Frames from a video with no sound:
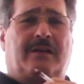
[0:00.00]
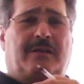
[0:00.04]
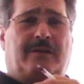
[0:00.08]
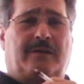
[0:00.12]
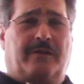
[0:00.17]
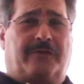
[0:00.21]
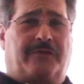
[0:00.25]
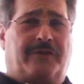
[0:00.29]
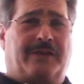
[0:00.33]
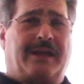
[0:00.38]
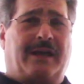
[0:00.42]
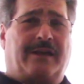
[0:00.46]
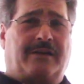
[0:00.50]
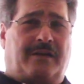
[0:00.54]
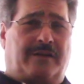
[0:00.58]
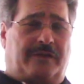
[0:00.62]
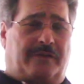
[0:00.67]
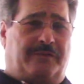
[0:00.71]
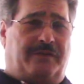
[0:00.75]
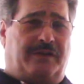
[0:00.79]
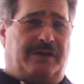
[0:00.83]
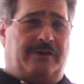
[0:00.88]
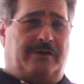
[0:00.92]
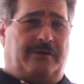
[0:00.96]
look for that
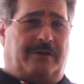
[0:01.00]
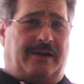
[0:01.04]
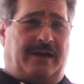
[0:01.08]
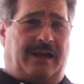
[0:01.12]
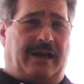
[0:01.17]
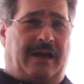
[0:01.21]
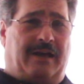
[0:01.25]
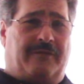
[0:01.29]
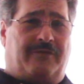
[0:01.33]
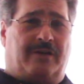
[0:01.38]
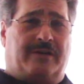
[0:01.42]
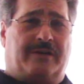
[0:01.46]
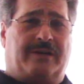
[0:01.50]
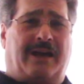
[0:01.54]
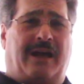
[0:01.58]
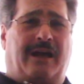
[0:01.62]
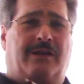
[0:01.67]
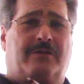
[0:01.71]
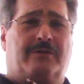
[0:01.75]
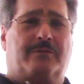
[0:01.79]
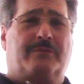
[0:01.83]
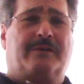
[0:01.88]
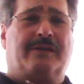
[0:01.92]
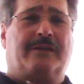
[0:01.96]
other video I have on
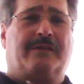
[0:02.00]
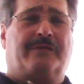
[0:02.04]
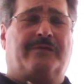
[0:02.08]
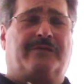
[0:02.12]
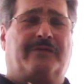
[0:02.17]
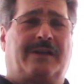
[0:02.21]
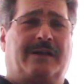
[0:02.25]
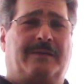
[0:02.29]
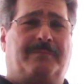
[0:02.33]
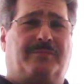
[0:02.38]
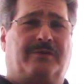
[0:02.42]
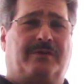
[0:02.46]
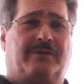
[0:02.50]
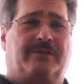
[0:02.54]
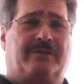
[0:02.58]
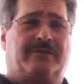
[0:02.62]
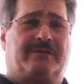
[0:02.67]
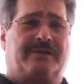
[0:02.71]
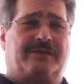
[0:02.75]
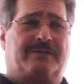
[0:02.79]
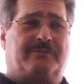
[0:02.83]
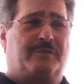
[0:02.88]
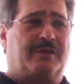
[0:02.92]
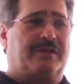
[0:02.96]
how to re-inflate
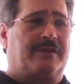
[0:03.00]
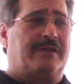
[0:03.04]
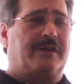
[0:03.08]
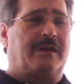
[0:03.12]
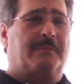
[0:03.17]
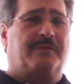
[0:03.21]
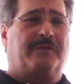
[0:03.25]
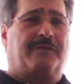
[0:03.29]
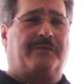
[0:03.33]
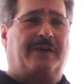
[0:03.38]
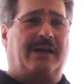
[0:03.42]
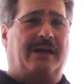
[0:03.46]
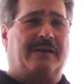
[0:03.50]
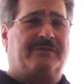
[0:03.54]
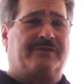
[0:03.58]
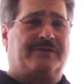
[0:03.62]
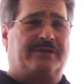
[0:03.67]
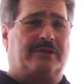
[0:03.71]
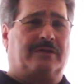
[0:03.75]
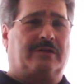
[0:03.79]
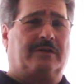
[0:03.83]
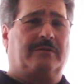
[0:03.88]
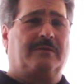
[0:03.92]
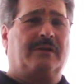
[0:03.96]
balloons. It's with the number
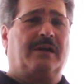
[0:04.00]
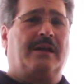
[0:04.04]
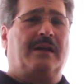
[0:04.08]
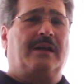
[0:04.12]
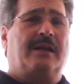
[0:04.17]
50.